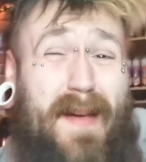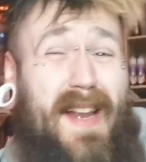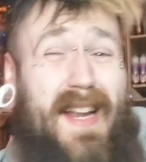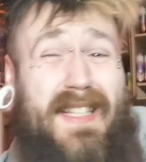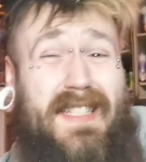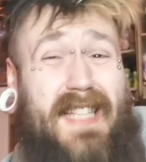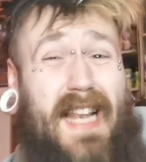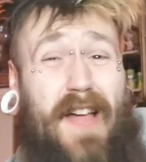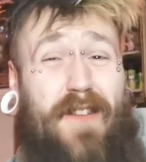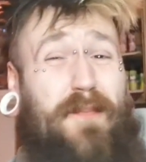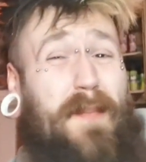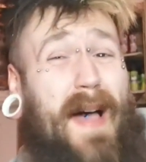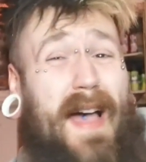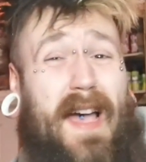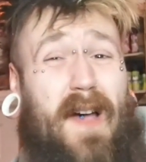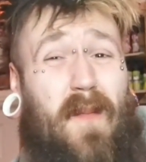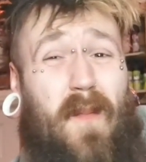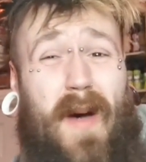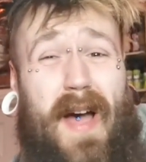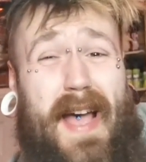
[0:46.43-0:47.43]
minutes left
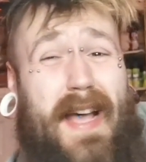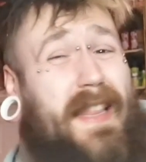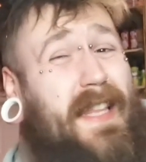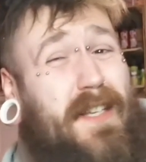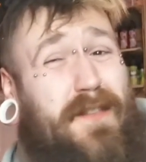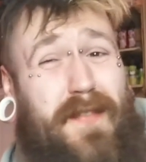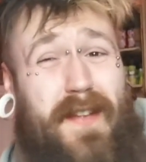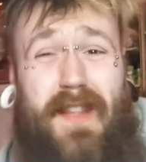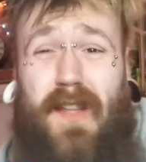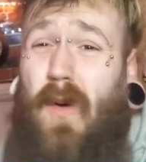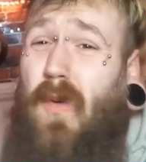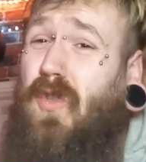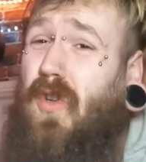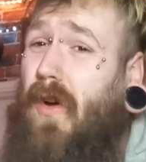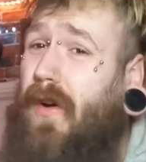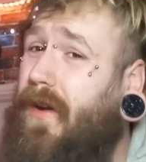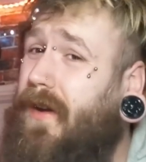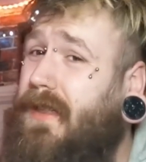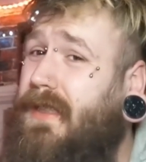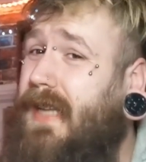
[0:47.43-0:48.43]
back in work. This video's
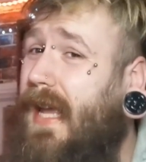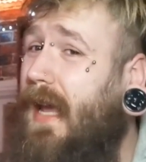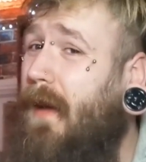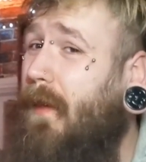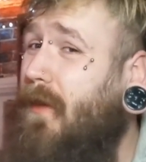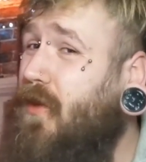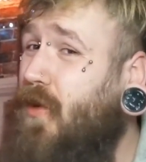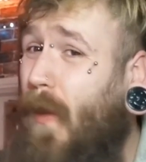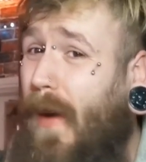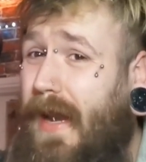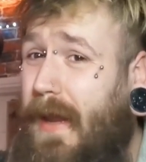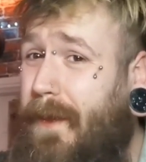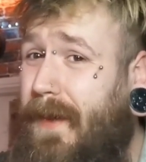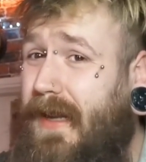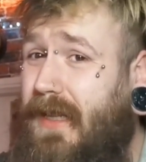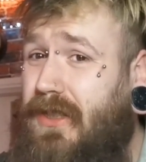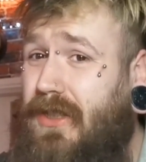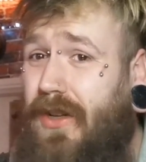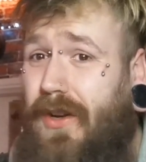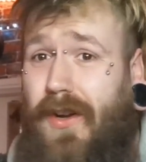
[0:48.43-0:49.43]
only going to take about 20
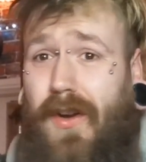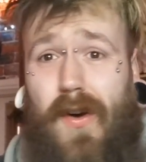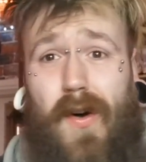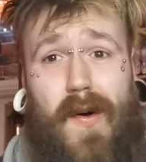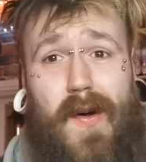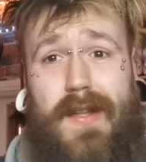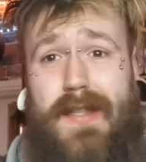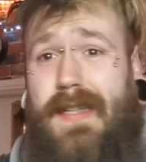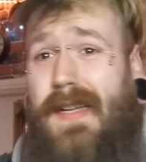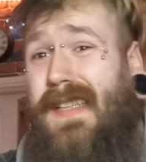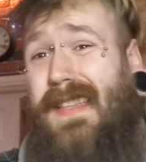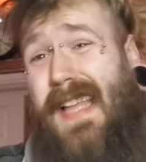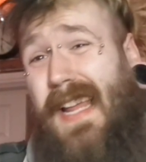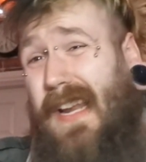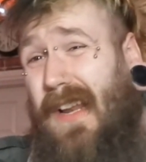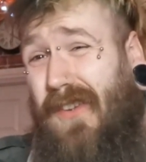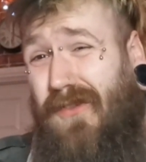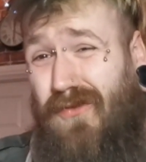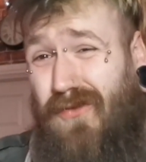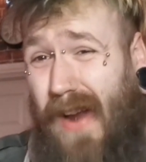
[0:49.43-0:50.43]
minutes to record.
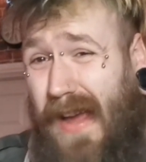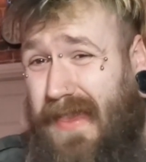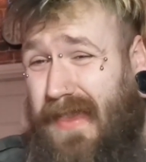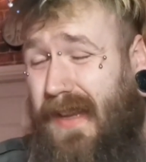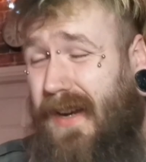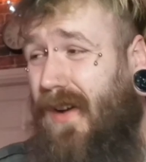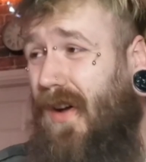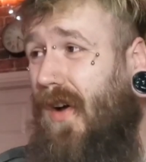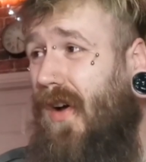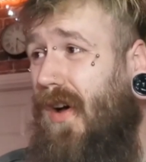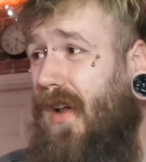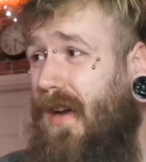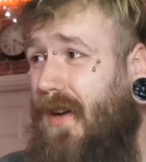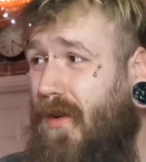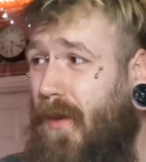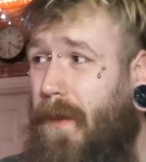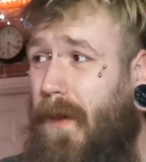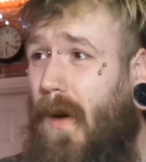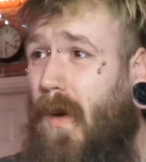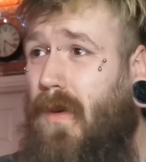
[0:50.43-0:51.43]
Then I'll render it all
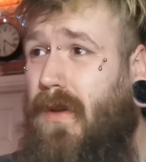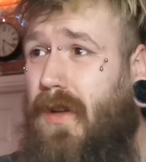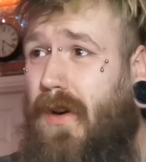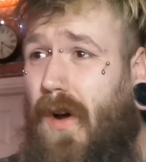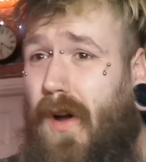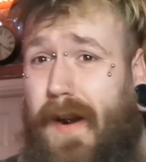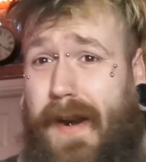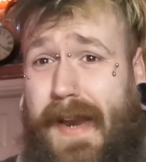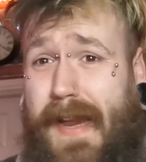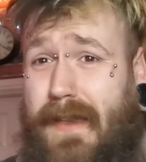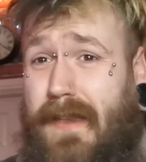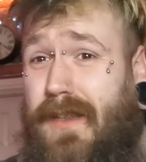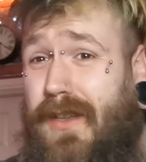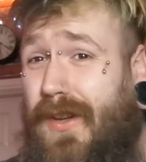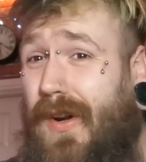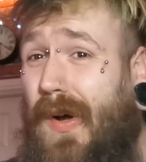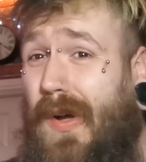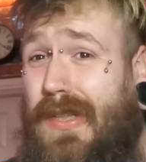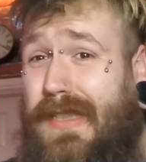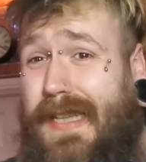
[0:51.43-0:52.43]
and upload it all and edit
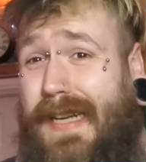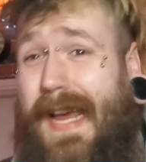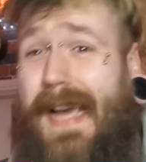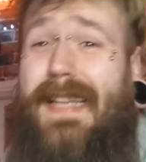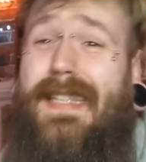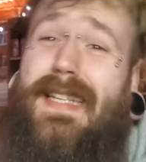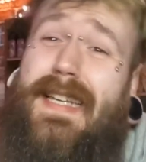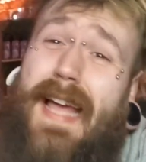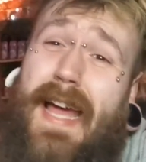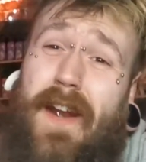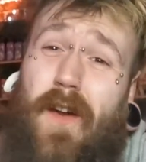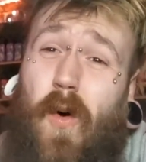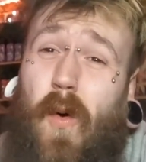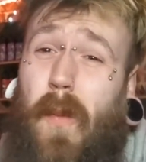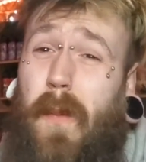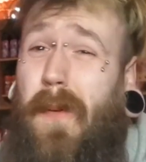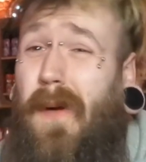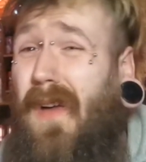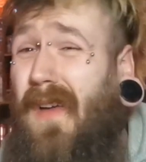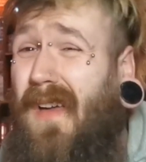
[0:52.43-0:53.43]
it all tonight and get it
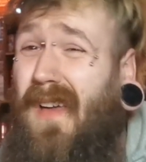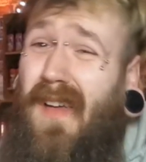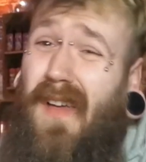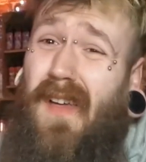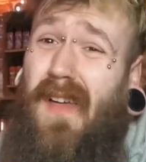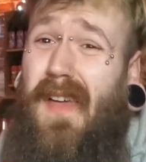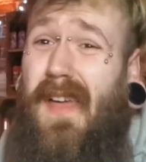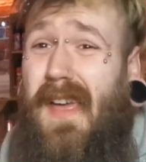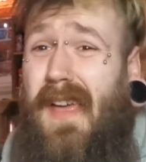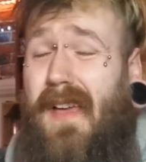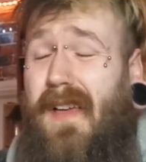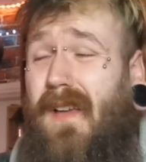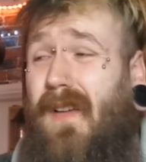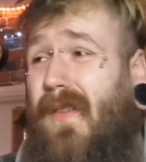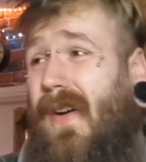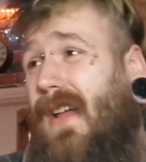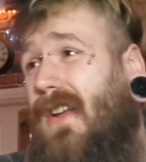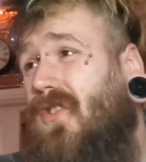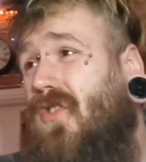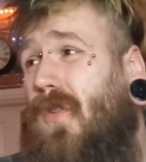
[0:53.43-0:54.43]
up.
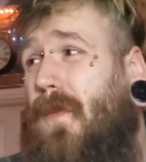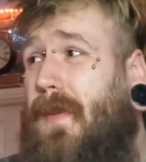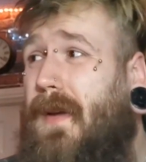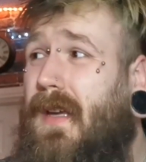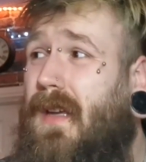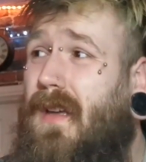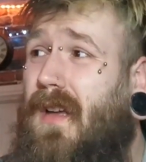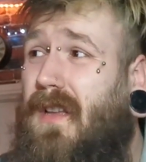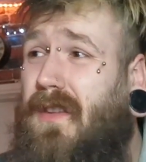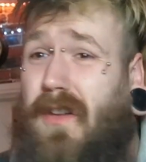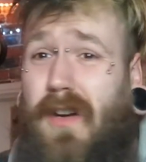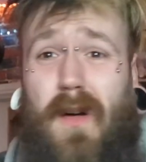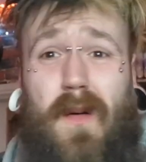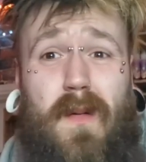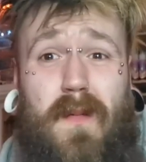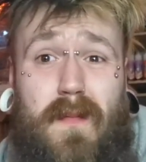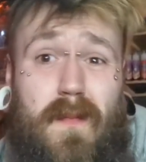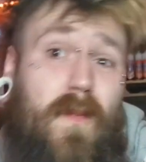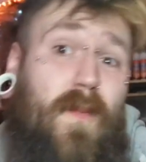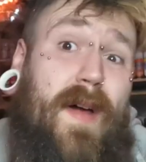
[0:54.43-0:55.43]
Well, it should be, I don't
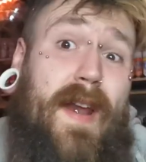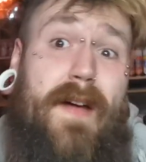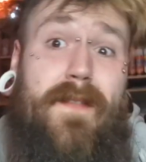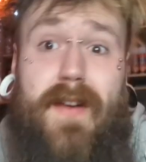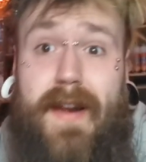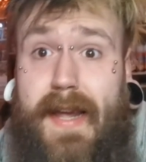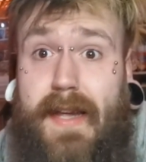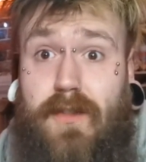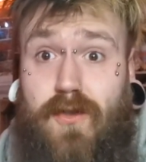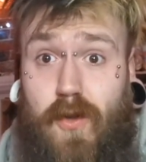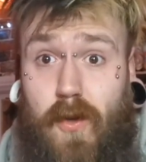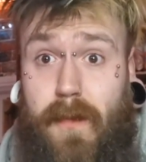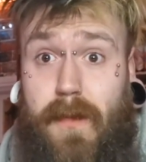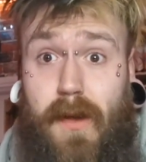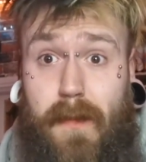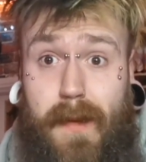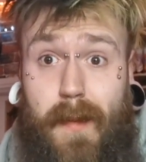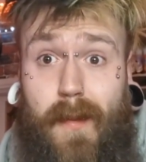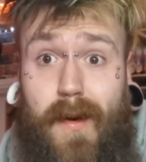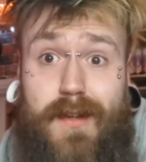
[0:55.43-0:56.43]
know, whenever it gets up.
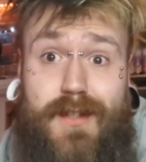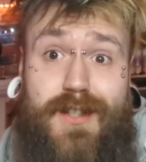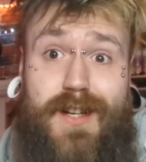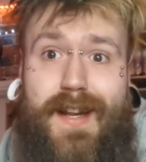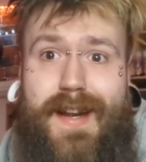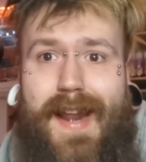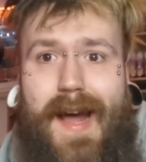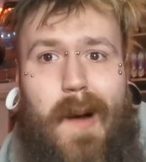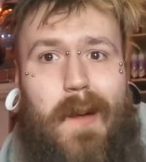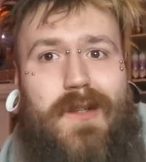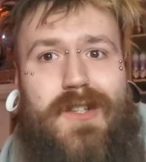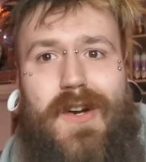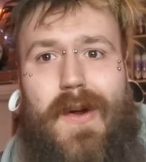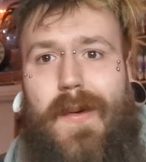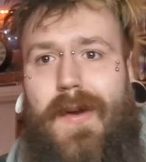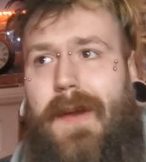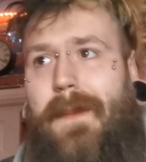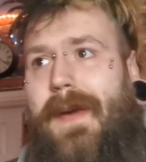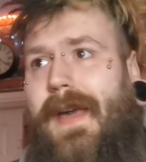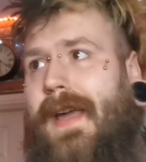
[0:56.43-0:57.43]
You'll be watching it now, do you know
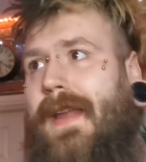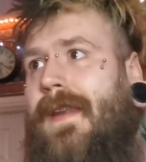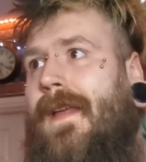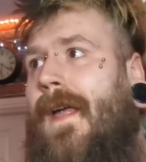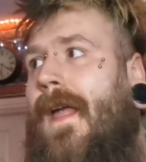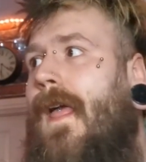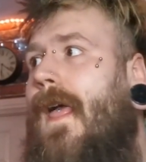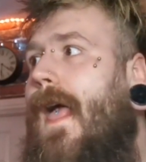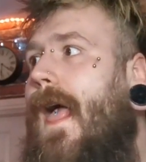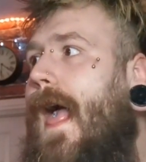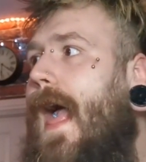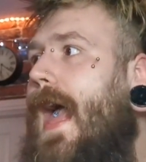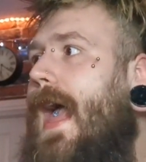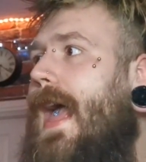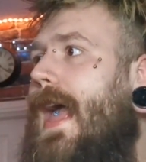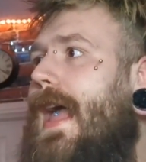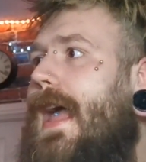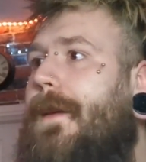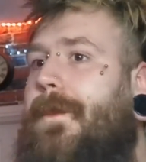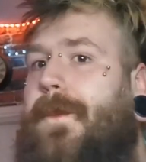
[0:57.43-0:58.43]
what I
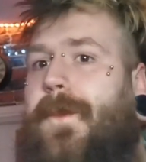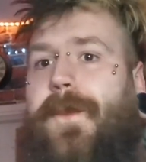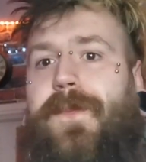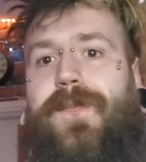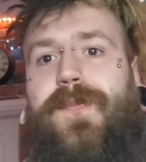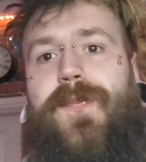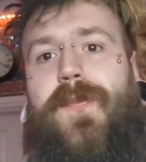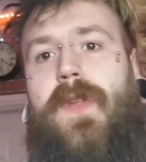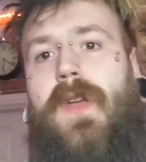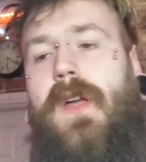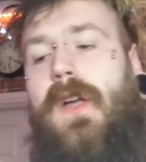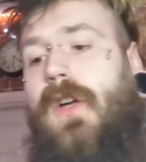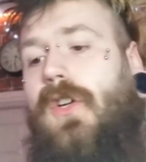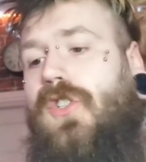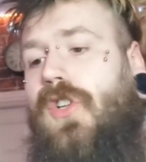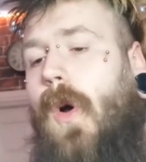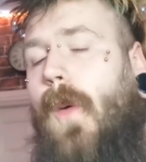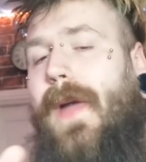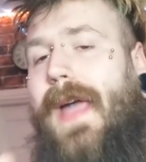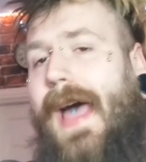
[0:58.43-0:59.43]
mean?
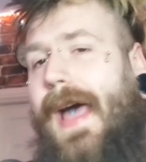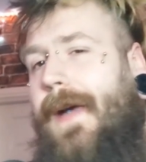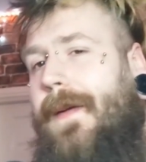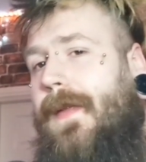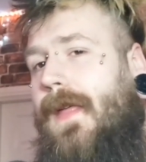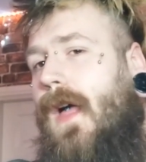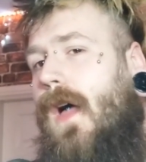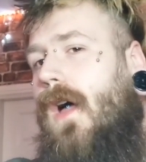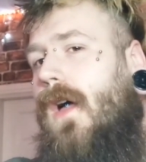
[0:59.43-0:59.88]
So yeah,